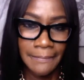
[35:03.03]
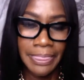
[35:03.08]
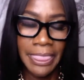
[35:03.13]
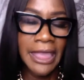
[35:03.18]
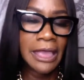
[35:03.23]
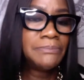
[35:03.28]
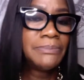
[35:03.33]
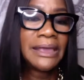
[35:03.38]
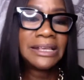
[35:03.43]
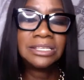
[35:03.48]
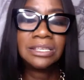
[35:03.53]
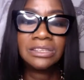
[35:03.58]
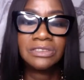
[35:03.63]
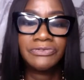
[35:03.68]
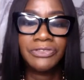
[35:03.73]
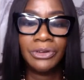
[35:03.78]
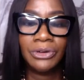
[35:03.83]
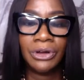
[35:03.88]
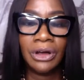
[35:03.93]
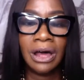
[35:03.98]
It makes us
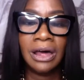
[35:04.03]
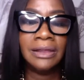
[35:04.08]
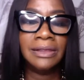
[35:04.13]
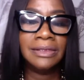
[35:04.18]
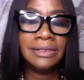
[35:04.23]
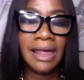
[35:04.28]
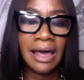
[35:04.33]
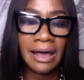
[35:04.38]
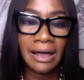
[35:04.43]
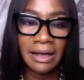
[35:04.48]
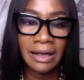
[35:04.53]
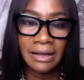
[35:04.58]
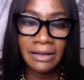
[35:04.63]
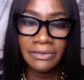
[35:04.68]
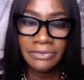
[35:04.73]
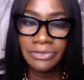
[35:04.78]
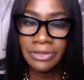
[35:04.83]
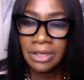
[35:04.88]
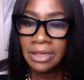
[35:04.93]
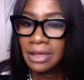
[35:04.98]
feel
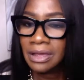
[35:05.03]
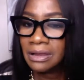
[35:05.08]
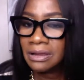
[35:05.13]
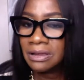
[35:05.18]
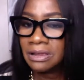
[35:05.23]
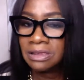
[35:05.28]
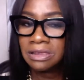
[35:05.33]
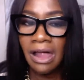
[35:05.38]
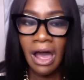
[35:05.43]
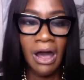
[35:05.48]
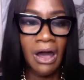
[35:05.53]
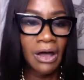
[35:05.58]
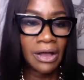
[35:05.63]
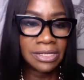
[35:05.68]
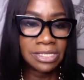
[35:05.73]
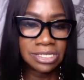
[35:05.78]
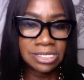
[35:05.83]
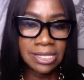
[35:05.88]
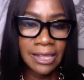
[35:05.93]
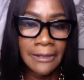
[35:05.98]
unloved,
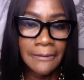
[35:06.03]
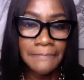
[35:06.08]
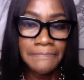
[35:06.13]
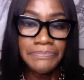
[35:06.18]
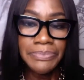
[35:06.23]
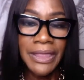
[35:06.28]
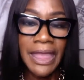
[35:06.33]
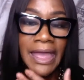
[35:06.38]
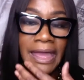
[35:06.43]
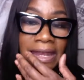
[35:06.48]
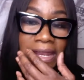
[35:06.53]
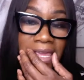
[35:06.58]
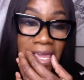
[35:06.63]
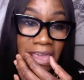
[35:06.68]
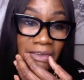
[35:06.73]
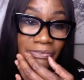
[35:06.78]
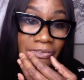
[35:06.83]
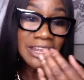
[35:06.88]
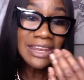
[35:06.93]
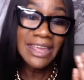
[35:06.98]
lost, and
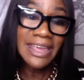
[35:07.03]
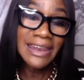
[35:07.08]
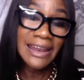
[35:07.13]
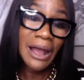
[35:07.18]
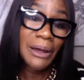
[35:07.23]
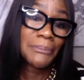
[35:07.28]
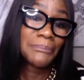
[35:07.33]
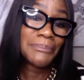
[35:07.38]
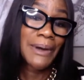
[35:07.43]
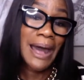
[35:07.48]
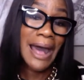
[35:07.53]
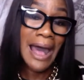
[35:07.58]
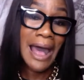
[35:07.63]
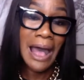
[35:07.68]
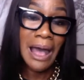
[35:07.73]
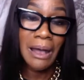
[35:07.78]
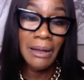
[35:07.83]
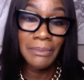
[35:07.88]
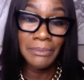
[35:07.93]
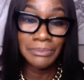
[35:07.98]
even in our
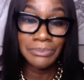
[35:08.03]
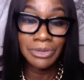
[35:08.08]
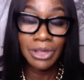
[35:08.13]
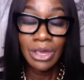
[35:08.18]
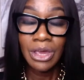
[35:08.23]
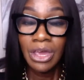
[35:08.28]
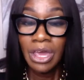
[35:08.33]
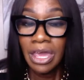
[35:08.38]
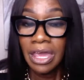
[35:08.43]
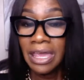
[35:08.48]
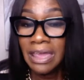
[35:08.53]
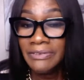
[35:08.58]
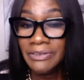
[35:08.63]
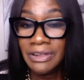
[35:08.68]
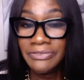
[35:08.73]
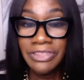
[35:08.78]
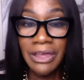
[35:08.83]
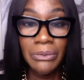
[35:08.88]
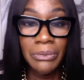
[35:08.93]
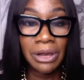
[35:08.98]
mom, even if
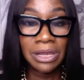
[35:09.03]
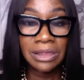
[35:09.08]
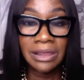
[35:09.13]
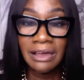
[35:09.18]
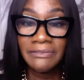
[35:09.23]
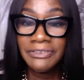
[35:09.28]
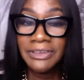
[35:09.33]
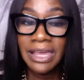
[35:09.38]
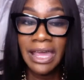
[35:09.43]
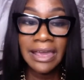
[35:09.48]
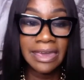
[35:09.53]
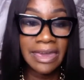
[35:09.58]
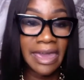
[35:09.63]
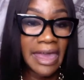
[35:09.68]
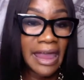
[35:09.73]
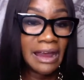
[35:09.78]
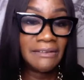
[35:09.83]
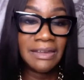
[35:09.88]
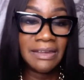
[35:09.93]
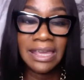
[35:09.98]
they were loving and
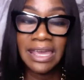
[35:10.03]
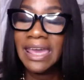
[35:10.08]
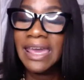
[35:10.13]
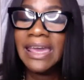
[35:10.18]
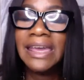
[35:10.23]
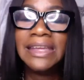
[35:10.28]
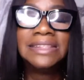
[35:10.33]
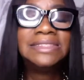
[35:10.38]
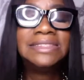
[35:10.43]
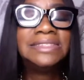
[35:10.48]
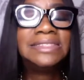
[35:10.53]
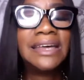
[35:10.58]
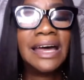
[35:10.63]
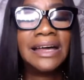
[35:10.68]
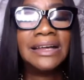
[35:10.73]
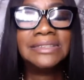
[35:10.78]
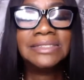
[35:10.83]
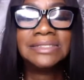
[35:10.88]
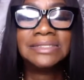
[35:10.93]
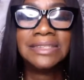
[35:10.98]
caring, it
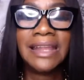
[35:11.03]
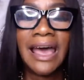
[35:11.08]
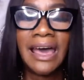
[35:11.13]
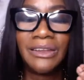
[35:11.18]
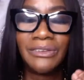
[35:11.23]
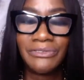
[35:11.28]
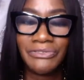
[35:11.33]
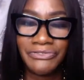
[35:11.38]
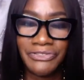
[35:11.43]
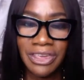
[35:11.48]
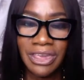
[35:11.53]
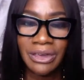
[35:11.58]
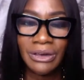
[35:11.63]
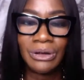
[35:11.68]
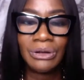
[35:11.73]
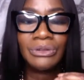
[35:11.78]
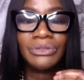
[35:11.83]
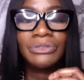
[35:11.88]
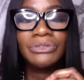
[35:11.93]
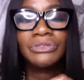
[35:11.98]
does not
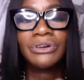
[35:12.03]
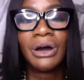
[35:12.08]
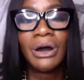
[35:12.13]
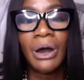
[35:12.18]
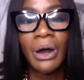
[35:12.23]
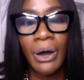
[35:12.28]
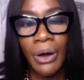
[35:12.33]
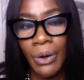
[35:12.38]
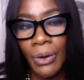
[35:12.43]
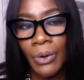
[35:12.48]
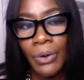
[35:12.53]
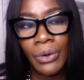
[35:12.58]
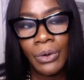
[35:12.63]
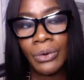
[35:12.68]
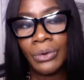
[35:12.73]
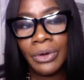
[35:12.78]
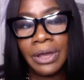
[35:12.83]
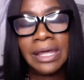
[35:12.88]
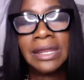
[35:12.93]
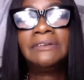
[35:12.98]
fill the
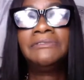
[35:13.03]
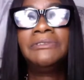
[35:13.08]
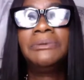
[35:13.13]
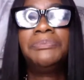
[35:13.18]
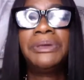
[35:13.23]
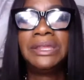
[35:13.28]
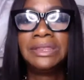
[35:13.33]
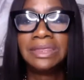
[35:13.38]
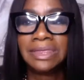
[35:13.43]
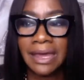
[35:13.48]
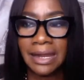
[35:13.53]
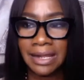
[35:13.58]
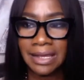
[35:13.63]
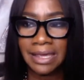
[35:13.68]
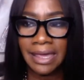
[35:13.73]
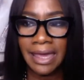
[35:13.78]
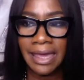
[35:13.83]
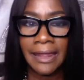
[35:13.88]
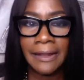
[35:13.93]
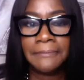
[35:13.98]
hole. Can I repeat that
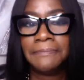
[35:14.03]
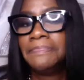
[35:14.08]
again?